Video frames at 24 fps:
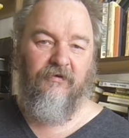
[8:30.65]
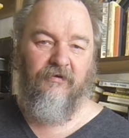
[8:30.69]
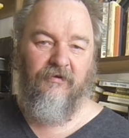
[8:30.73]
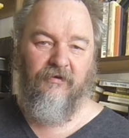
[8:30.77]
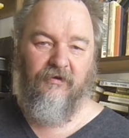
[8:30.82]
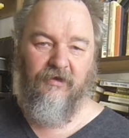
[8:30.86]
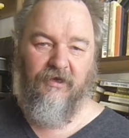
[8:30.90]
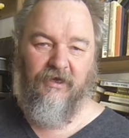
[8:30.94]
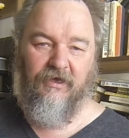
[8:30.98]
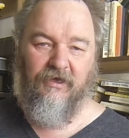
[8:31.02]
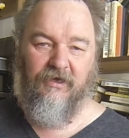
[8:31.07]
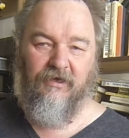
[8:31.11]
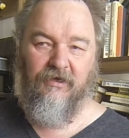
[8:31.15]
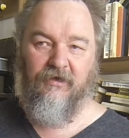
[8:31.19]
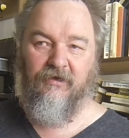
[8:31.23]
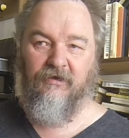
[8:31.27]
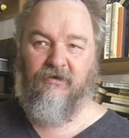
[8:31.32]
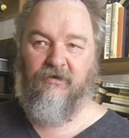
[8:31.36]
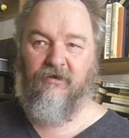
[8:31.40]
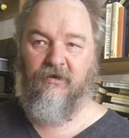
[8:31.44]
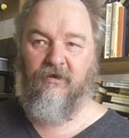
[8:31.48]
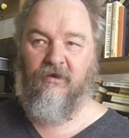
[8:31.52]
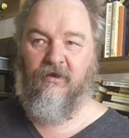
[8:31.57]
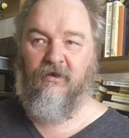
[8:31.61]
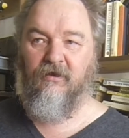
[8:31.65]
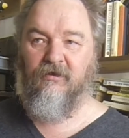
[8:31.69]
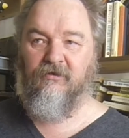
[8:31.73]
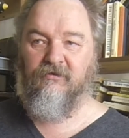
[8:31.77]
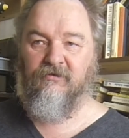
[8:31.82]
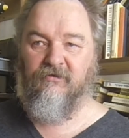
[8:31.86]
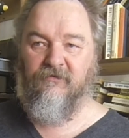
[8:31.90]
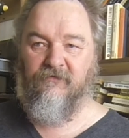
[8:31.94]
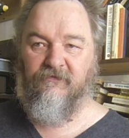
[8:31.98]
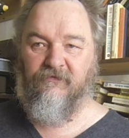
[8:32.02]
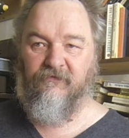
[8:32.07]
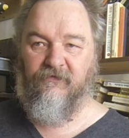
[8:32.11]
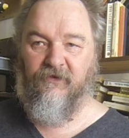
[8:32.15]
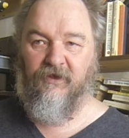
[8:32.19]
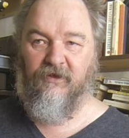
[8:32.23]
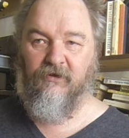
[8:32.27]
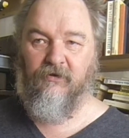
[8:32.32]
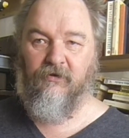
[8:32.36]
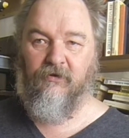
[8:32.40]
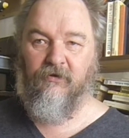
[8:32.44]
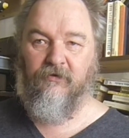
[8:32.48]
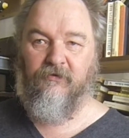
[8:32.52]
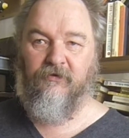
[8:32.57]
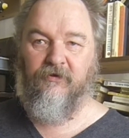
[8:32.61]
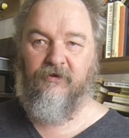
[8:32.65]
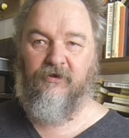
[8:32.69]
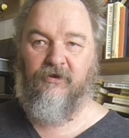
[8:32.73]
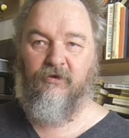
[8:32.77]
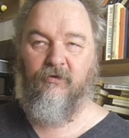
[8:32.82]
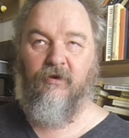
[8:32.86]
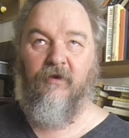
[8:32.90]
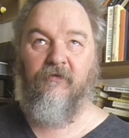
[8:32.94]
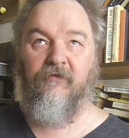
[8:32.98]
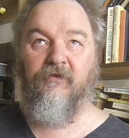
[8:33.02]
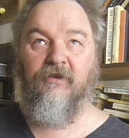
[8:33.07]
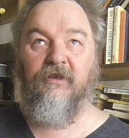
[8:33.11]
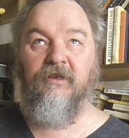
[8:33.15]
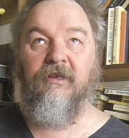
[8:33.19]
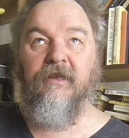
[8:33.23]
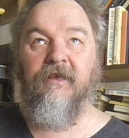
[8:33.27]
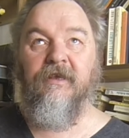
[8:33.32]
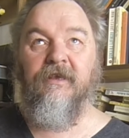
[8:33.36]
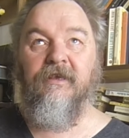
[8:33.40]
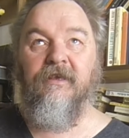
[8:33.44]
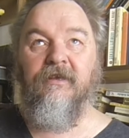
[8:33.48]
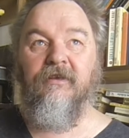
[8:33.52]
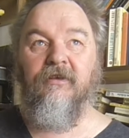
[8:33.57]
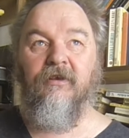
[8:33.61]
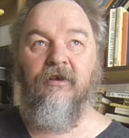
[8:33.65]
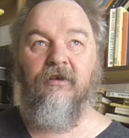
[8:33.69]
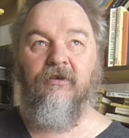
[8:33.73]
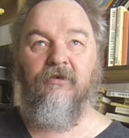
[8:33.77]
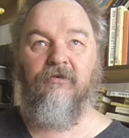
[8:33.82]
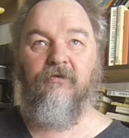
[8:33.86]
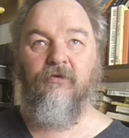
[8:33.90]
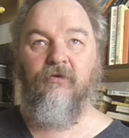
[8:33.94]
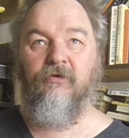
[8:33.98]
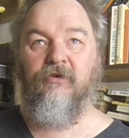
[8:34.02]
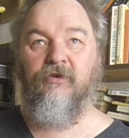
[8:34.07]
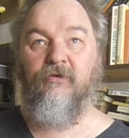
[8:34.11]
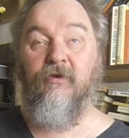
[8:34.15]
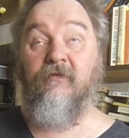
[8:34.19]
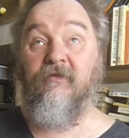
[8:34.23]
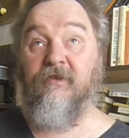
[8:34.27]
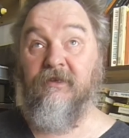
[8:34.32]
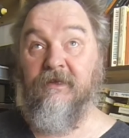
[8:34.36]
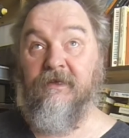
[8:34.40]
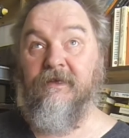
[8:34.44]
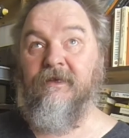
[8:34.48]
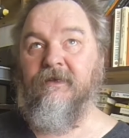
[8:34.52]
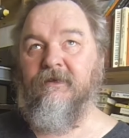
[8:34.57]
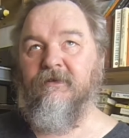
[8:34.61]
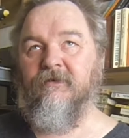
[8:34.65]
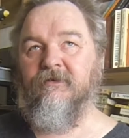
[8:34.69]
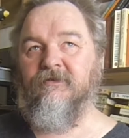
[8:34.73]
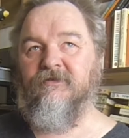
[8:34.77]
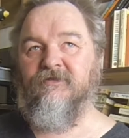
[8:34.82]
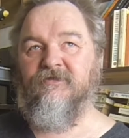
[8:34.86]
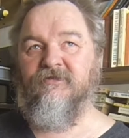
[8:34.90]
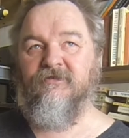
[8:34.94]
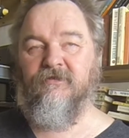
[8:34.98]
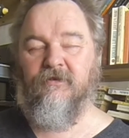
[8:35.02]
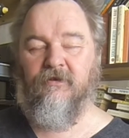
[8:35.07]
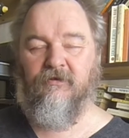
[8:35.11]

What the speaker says: need to feel that you have a leader or you have leaders,